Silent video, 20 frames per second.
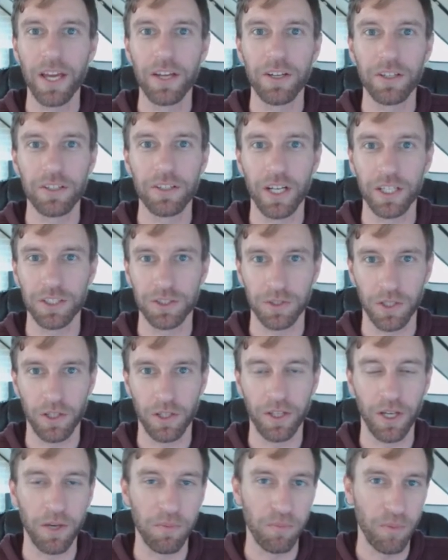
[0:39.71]
you're not
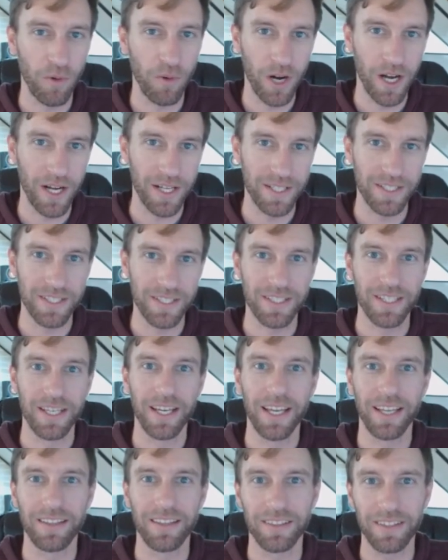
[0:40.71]
drawing a bronze
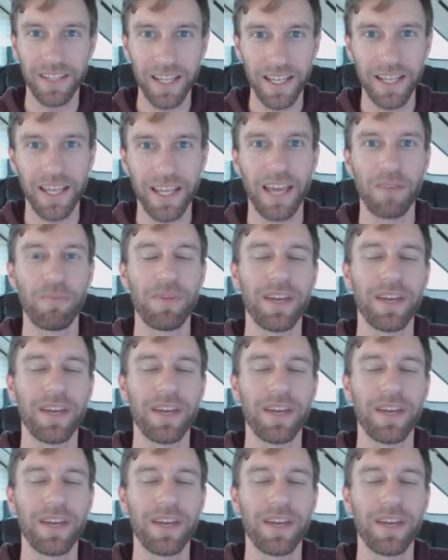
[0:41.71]
in the late game,